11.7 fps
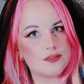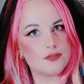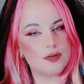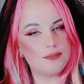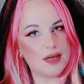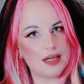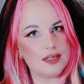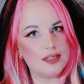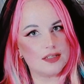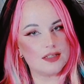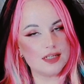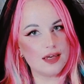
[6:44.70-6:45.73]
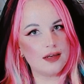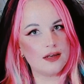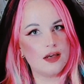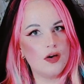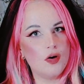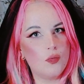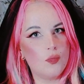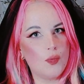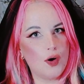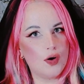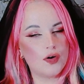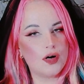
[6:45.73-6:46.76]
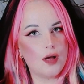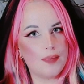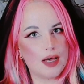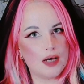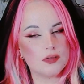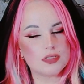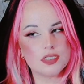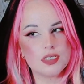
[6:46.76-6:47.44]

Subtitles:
from back in the day were about